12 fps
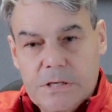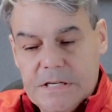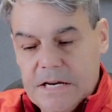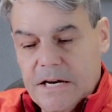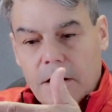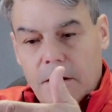and
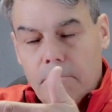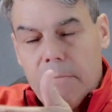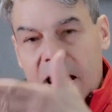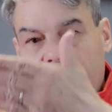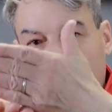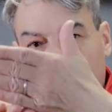then come
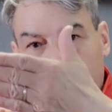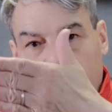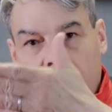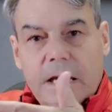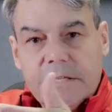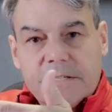back up
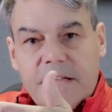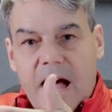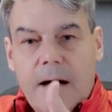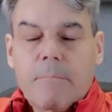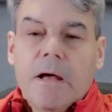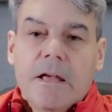and
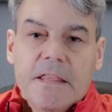stop.